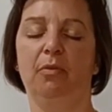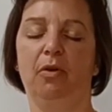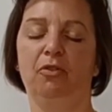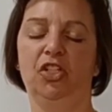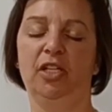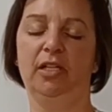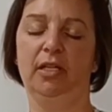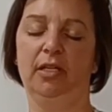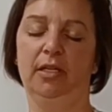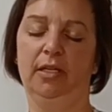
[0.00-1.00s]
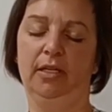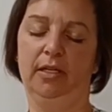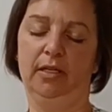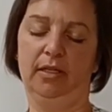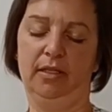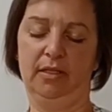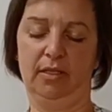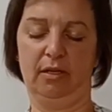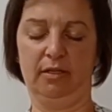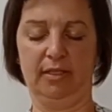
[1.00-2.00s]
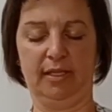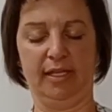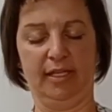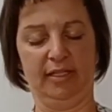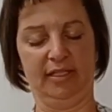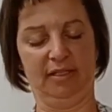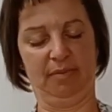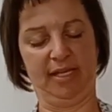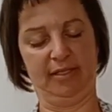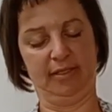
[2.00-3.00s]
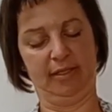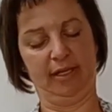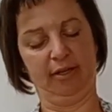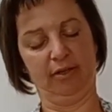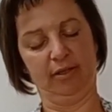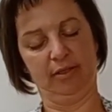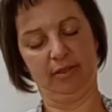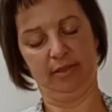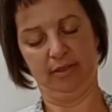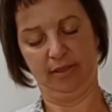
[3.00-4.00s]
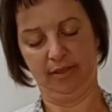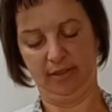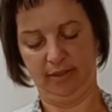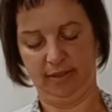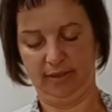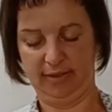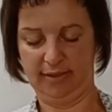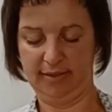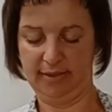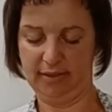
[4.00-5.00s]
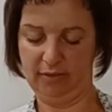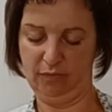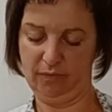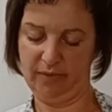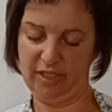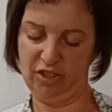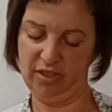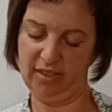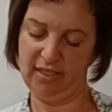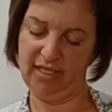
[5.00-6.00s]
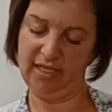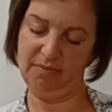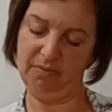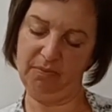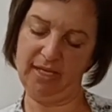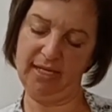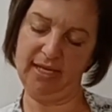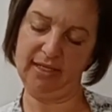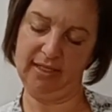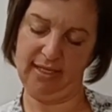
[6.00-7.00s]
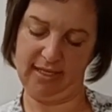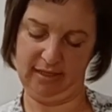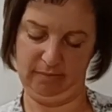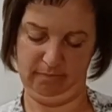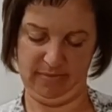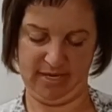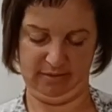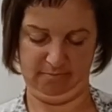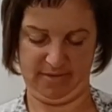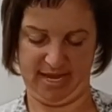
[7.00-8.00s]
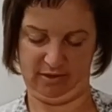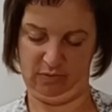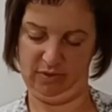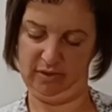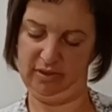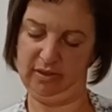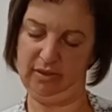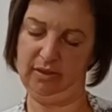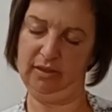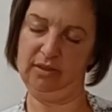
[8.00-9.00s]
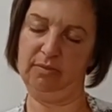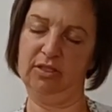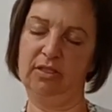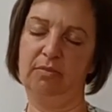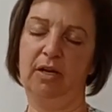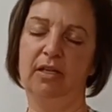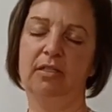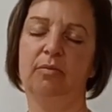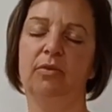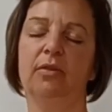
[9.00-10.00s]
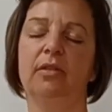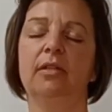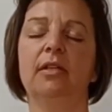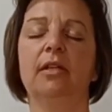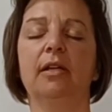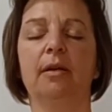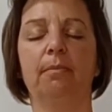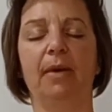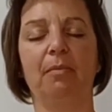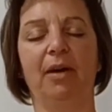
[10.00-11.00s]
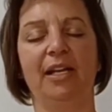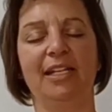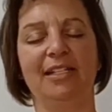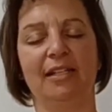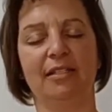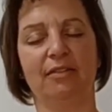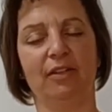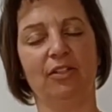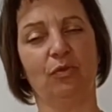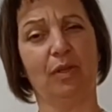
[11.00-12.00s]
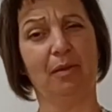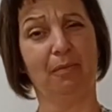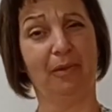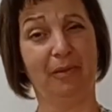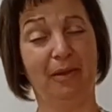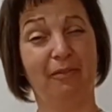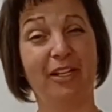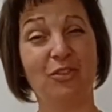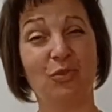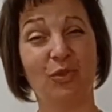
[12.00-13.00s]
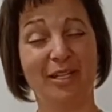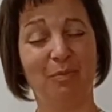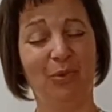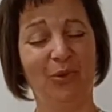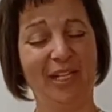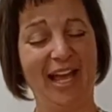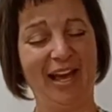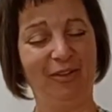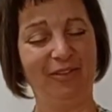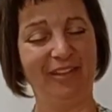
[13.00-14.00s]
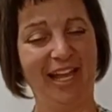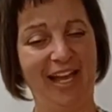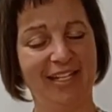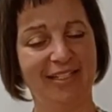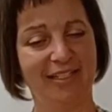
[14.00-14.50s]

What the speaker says: motion that starts as I get space there. This isn't a rigid keep my neck and head bent backwards as much as possible. My body does eventually pull out of that